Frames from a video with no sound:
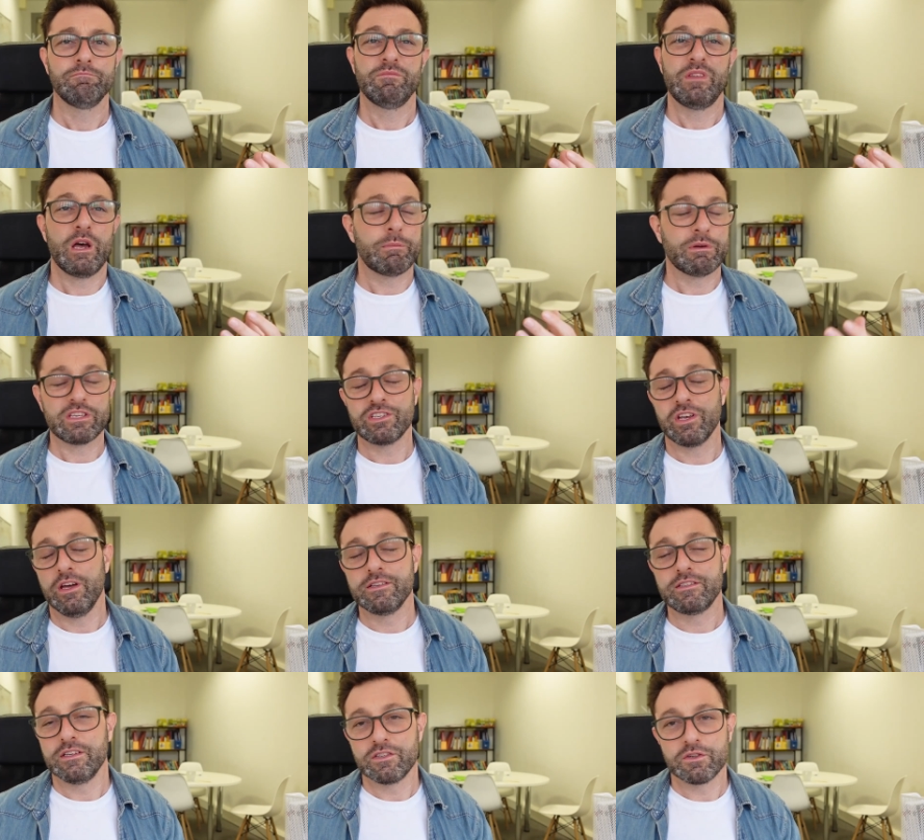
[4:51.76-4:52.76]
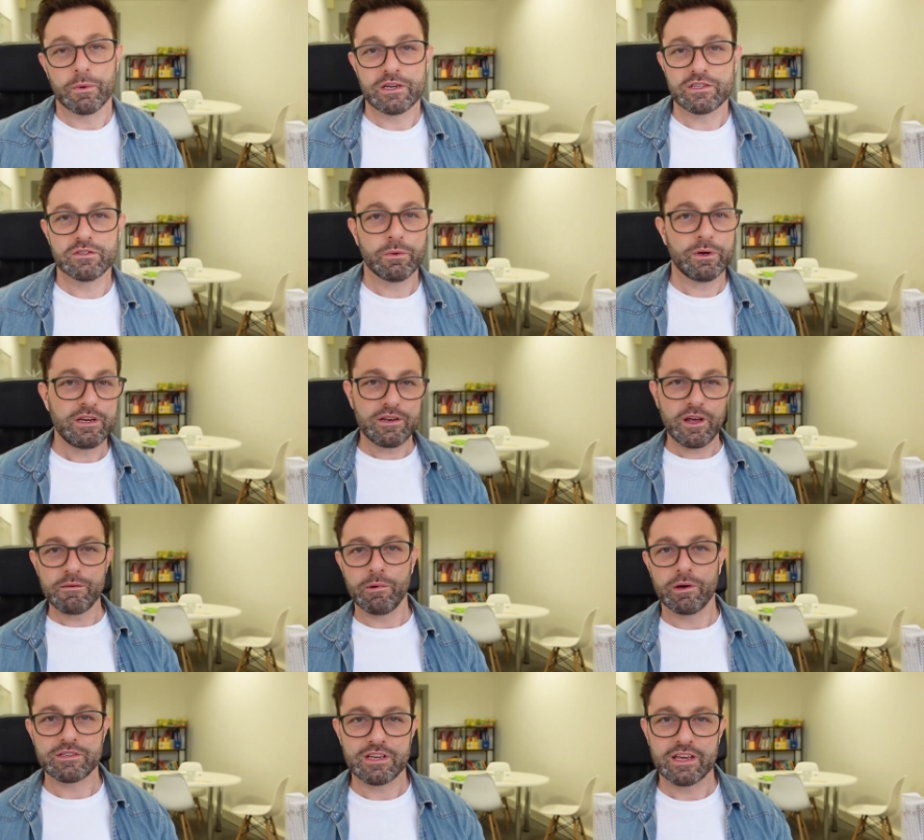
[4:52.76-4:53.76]
There'll be certain situations where you don't
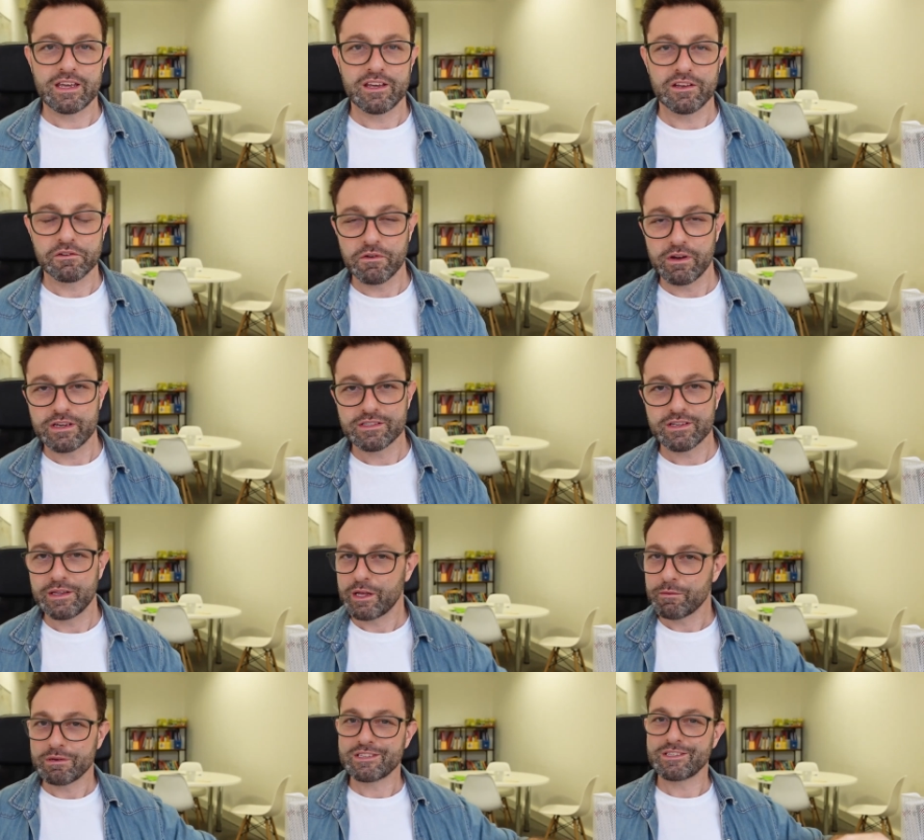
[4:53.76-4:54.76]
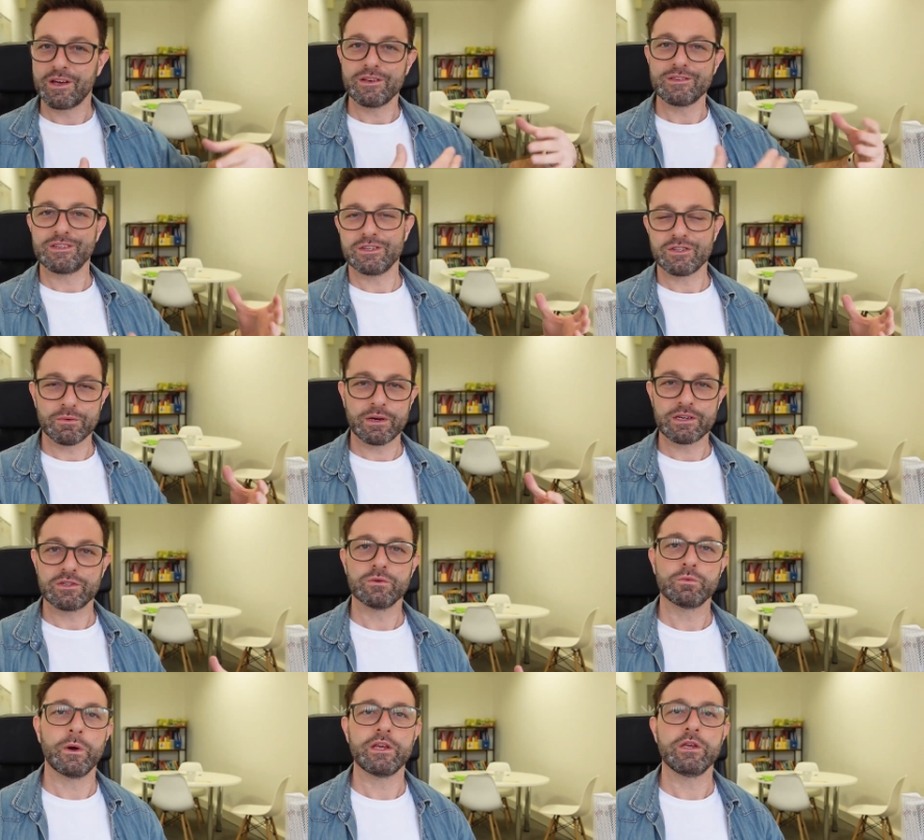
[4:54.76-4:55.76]
mind taking a risk, and there'll be certain
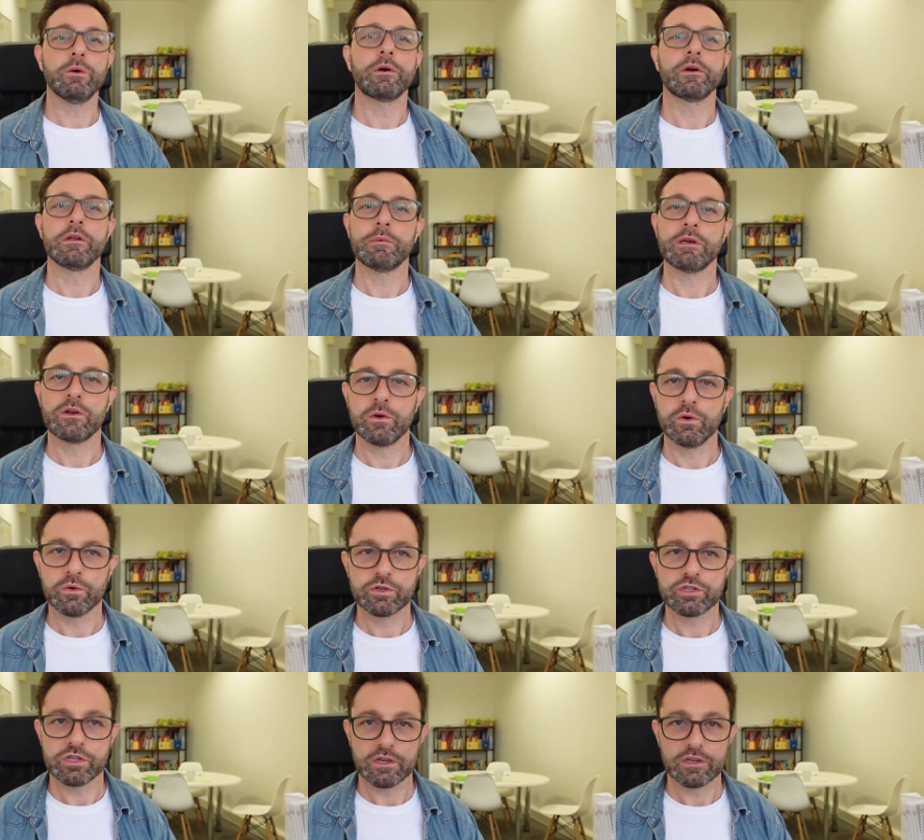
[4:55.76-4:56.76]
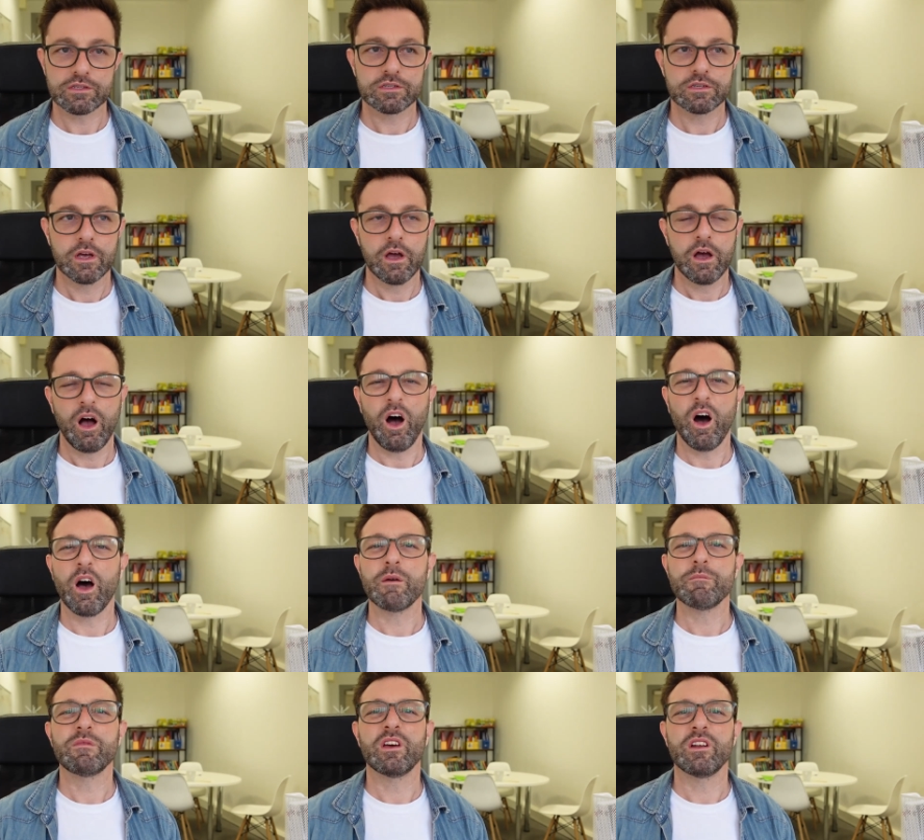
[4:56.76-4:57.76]
situations where you're going to be cautious.
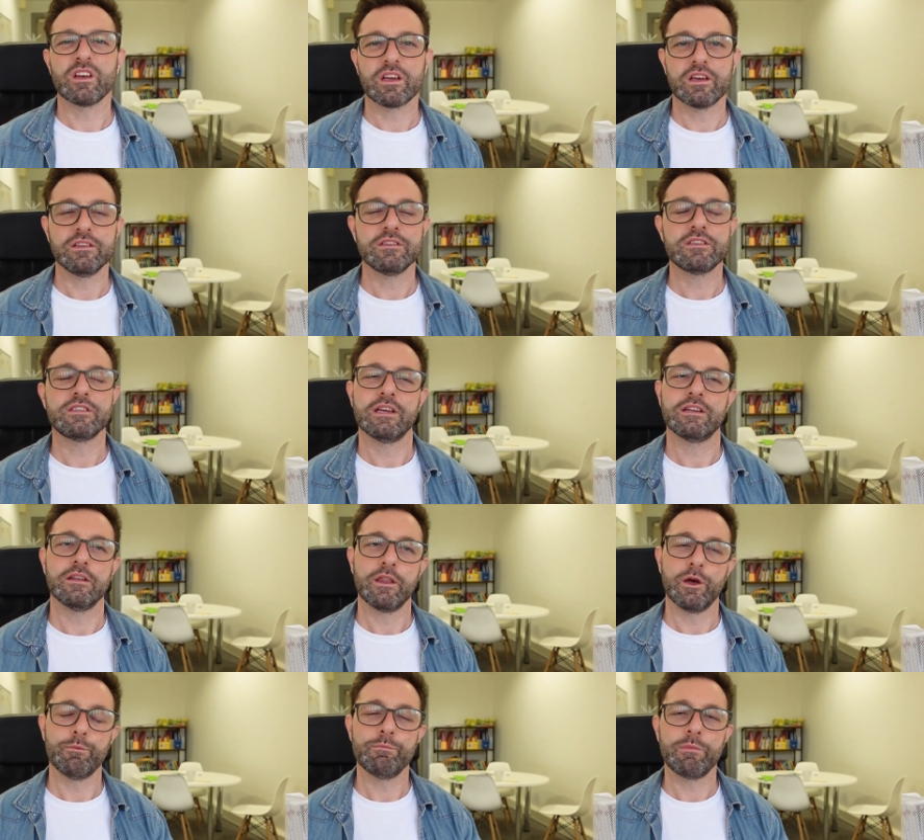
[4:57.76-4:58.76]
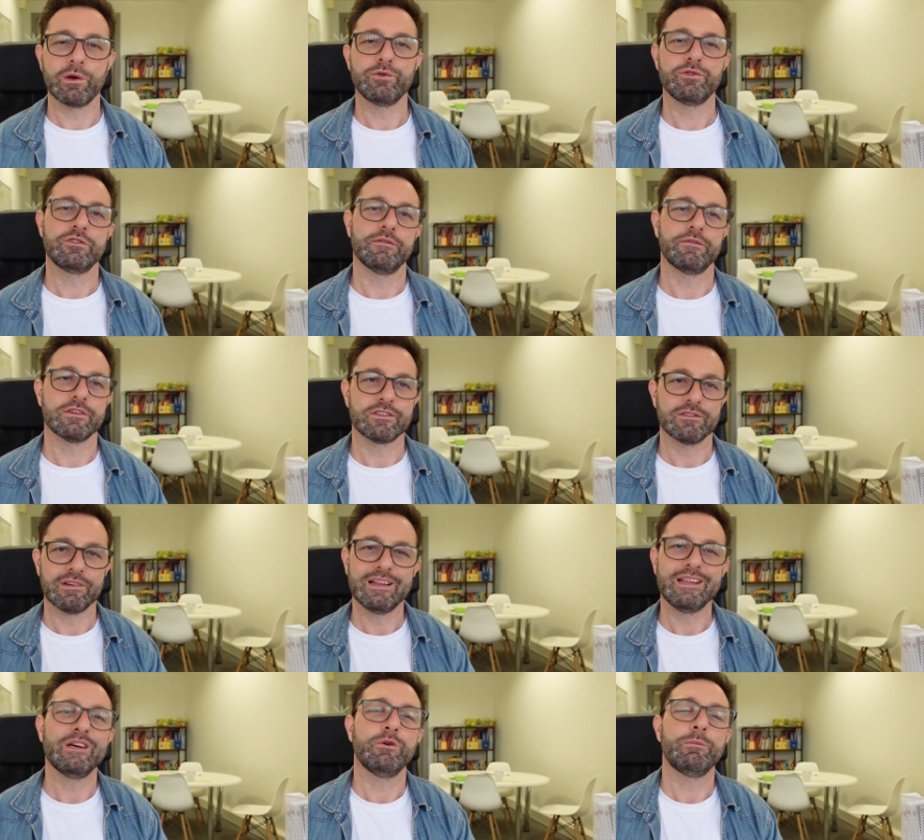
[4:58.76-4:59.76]
I'm going to consider that most of us are a
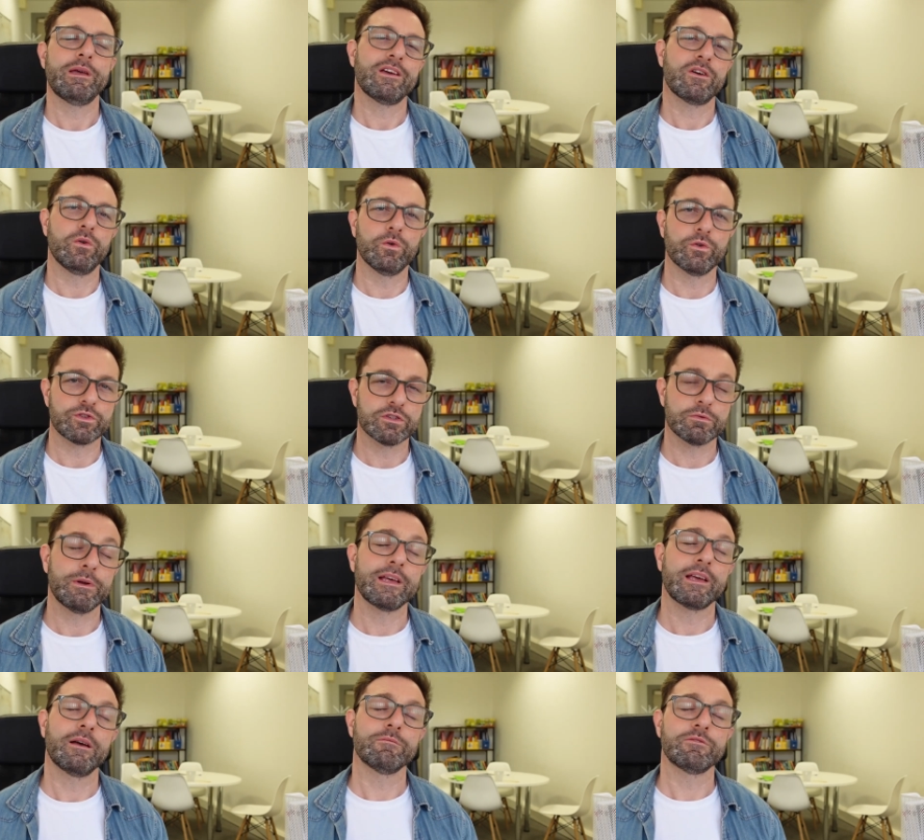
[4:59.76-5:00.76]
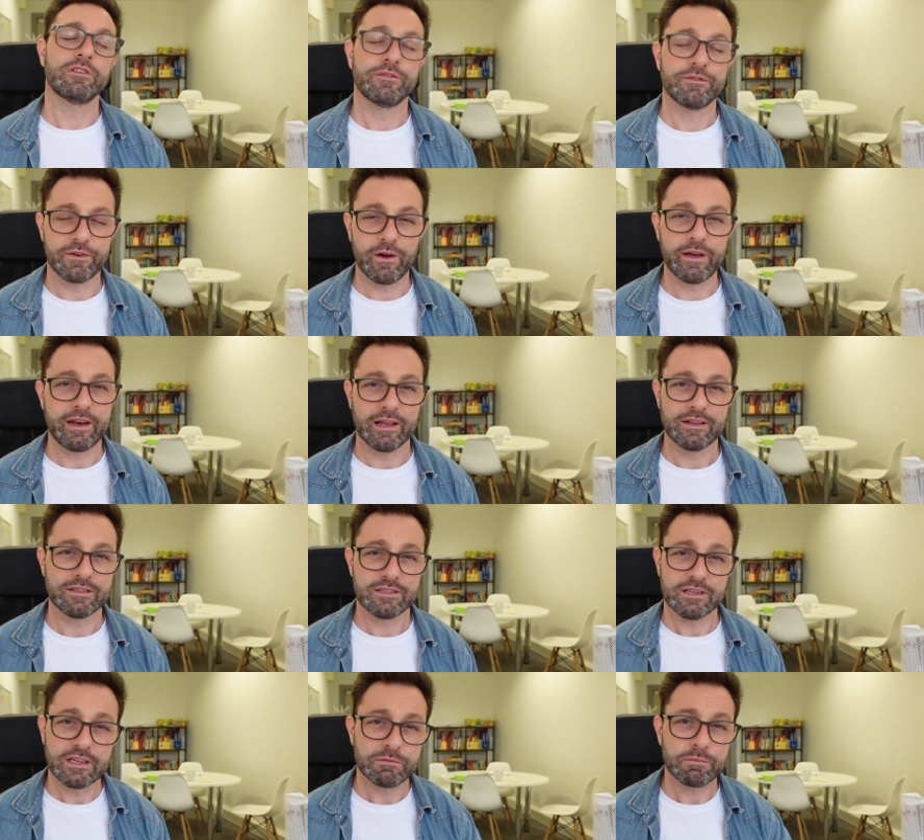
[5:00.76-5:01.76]
little bit cautious when it comes to
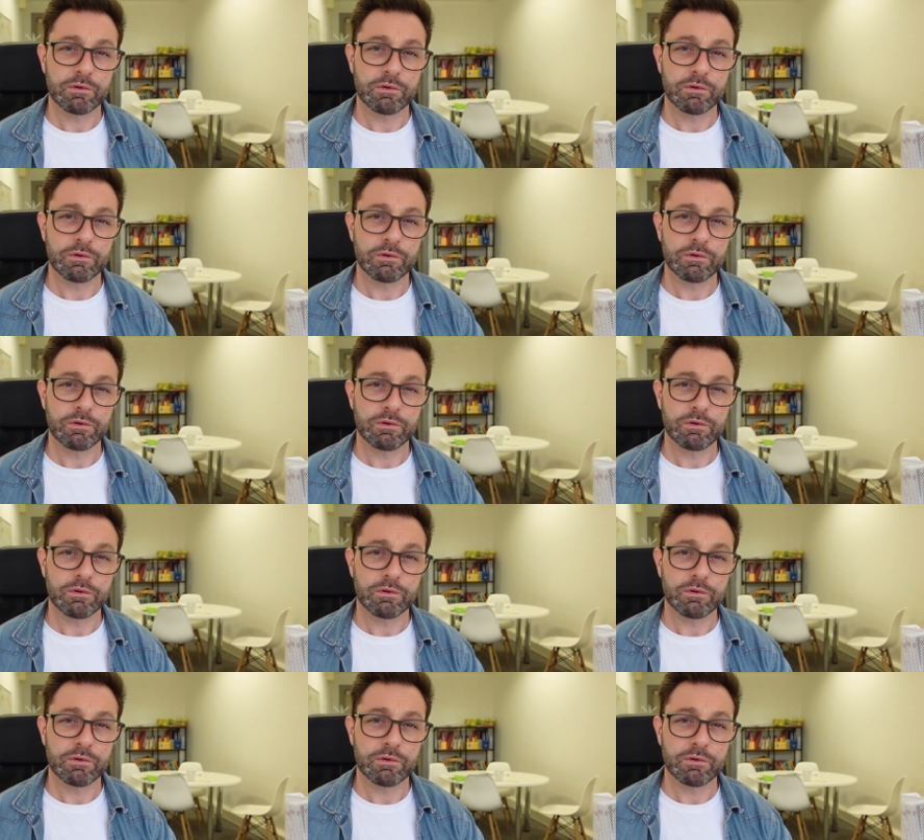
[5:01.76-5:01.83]
finances